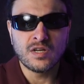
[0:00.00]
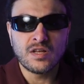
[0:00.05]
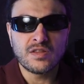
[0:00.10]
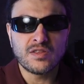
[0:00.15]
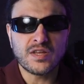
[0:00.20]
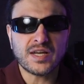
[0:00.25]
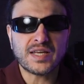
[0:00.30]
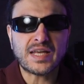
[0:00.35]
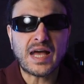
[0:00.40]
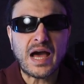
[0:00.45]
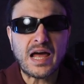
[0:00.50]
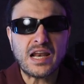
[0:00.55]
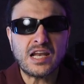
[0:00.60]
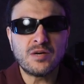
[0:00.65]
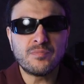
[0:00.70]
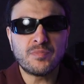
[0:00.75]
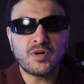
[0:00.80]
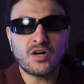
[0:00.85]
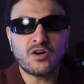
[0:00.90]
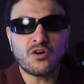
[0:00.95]
The
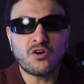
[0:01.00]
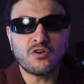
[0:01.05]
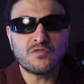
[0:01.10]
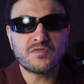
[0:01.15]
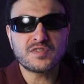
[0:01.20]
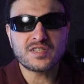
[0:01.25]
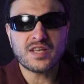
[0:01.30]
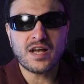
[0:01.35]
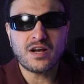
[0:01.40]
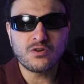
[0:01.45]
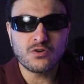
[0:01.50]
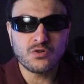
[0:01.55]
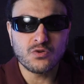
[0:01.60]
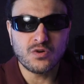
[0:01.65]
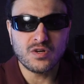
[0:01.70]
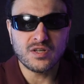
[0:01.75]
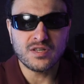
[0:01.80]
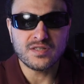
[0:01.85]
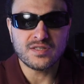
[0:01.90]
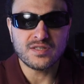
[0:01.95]
caliber of sound
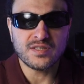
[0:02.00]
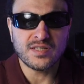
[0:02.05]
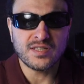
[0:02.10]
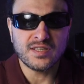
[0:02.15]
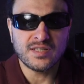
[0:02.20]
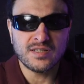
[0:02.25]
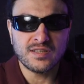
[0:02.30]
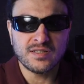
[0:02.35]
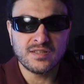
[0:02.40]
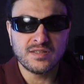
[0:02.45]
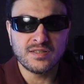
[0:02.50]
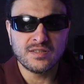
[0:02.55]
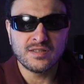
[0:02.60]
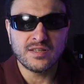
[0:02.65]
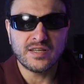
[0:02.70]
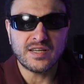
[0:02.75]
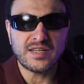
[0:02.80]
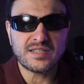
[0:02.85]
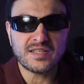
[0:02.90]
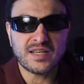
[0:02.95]
quality
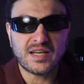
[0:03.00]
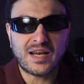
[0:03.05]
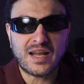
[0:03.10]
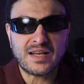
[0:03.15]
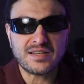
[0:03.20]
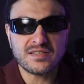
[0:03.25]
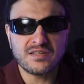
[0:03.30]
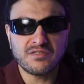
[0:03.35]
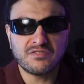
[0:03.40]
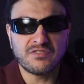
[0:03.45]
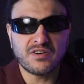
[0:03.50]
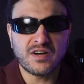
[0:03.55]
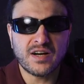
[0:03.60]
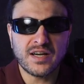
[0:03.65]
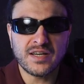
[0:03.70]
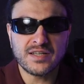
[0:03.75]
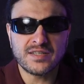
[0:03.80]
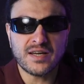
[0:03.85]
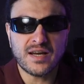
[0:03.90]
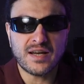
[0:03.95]
is
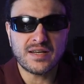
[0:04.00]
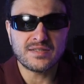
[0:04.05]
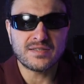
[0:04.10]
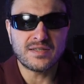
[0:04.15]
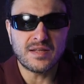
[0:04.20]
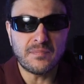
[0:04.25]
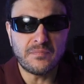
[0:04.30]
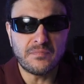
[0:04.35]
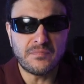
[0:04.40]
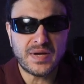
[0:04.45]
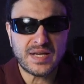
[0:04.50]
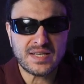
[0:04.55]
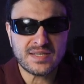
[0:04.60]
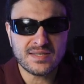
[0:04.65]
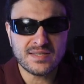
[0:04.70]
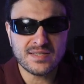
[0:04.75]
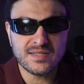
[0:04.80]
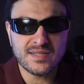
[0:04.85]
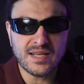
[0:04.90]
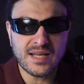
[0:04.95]
classified as the
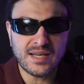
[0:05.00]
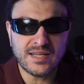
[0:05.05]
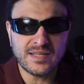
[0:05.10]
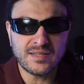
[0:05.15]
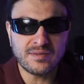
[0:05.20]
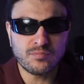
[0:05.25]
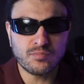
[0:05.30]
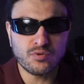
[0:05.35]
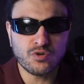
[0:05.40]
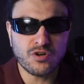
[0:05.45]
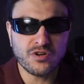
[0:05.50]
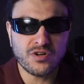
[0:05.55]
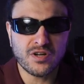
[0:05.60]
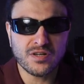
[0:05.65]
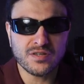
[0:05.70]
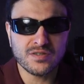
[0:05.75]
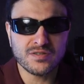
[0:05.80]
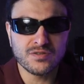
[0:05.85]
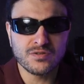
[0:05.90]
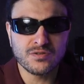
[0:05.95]
best-selling
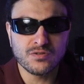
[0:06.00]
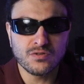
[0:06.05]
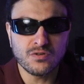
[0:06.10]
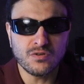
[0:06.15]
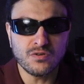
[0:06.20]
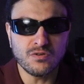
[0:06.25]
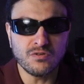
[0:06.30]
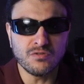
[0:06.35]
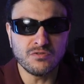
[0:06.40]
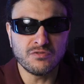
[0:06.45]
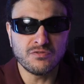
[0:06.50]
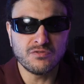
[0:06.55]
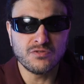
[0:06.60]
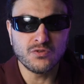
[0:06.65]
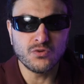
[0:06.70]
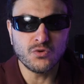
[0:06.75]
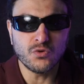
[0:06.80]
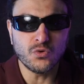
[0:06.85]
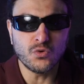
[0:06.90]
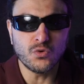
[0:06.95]
product of
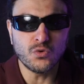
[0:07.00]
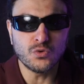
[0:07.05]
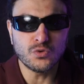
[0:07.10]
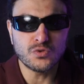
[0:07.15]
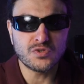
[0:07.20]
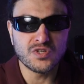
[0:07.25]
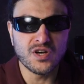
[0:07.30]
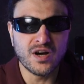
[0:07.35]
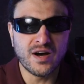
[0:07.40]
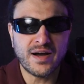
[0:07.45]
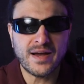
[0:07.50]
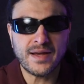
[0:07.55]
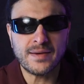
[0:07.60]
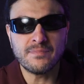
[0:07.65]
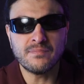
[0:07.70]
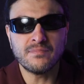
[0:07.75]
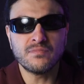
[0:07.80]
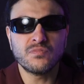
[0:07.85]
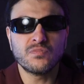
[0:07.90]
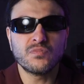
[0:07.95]
all
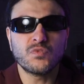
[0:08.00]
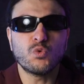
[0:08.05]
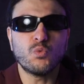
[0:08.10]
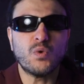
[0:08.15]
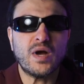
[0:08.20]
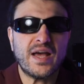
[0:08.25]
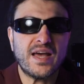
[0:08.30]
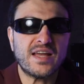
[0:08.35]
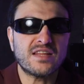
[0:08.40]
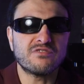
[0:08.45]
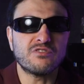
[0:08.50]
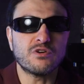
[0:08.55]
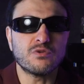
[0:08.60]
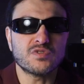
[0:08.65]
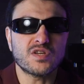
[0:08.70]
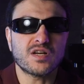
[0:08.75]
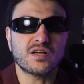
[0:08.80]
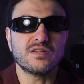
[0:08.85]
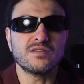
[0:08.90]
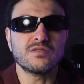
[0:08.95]
time where
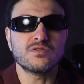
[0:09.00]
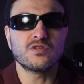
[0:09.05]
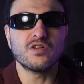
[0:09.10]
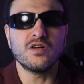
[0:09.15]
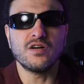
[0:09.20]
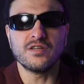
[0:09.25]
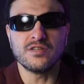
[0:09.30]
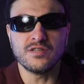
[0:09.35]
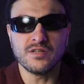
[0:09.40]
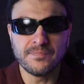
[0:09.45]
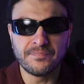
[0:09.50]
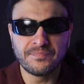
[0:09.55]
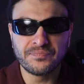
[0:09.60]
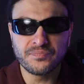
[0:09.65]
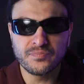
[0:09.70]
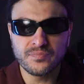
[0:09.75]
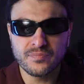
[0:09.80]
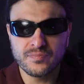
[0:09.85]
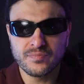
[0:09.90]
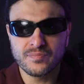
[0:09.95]
headphones are concerned.
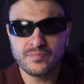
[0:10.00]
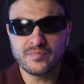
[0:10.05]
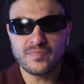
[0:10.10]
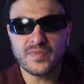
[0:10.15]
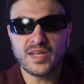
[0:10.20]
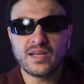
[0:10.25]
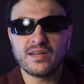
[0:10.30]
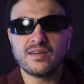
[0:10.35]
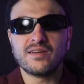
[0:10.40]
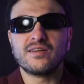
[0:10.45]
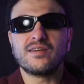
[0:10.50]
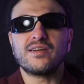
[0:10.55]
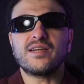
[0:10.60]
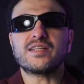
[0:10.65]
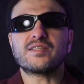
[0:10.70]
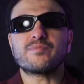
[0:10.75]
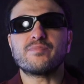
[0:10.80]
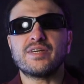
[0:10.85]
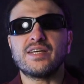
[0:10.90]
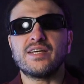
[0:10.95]

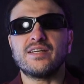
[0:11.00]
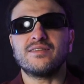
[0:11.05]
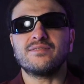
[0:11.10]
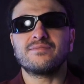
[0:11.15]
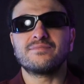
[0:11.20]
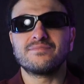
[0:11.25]
Let's begin.